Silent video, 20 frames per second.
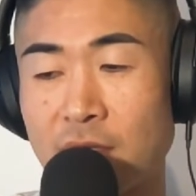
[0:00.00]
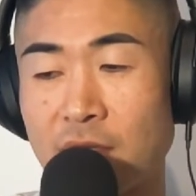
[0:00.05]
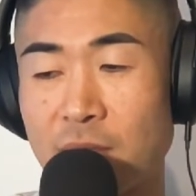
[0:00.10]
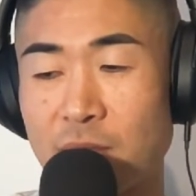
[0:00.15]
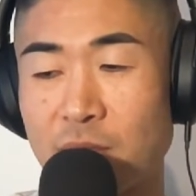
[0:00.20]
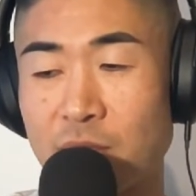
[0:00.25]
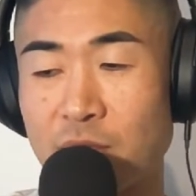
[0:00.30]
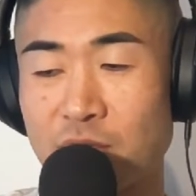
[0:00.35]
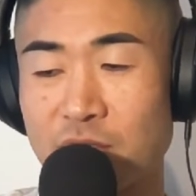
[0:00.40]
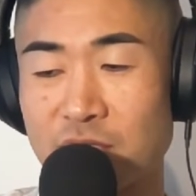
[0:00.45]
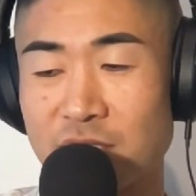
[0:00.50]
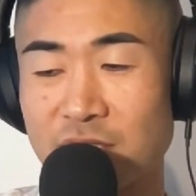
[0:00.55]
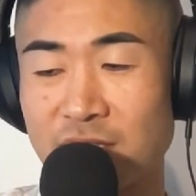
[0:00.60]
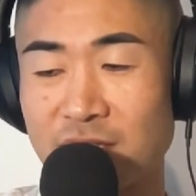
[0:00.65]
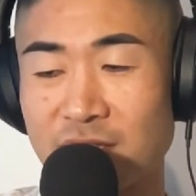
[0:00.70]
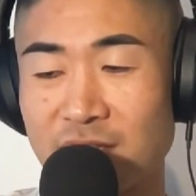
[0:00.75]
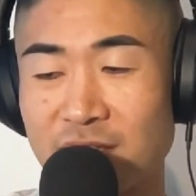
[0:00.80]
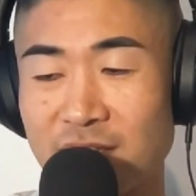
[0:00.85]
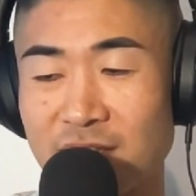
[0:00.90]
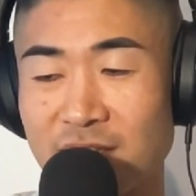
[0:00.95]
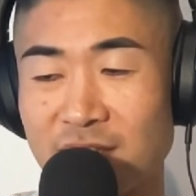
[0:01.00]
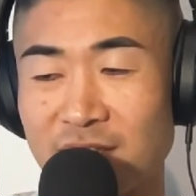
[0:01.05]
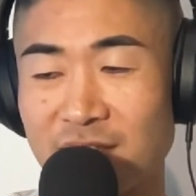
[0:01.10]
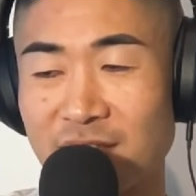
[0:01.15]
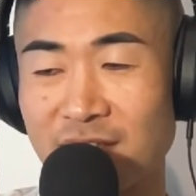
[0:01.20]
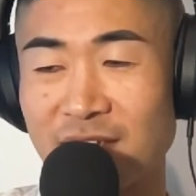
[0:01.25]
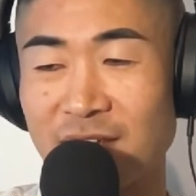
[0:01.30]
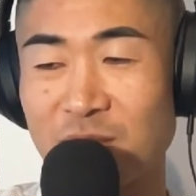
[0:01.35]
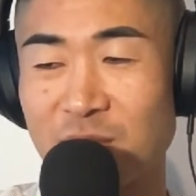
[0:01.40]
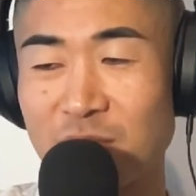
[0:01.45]
person
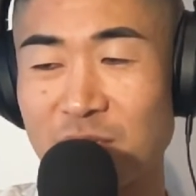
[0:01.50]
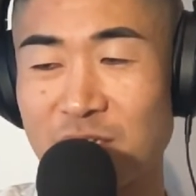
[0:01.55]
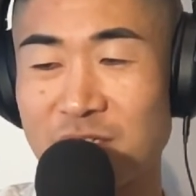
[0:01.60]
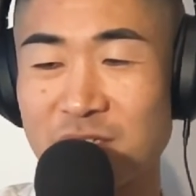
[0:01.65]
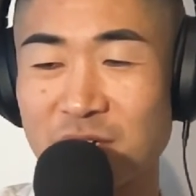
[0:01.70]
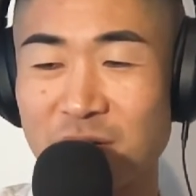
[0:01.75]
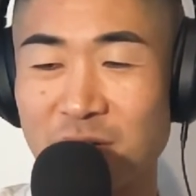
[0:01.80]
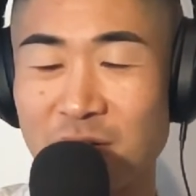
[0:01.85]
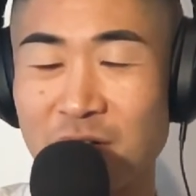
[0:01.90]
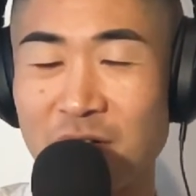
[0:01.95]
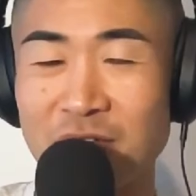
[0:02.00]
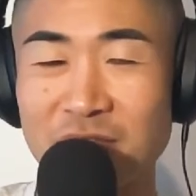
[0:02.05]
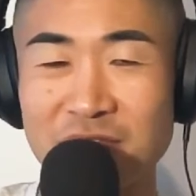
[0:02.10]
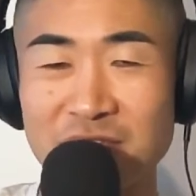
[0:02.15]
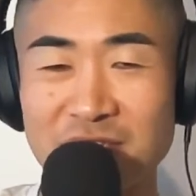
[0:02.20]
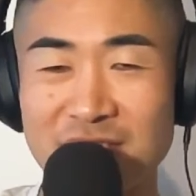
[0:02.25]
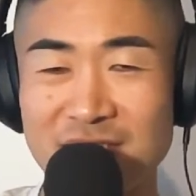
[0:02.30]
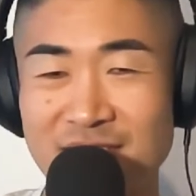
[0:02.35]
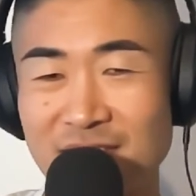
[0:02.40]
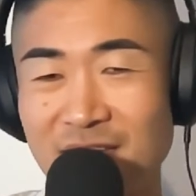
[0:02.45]
that reads all of his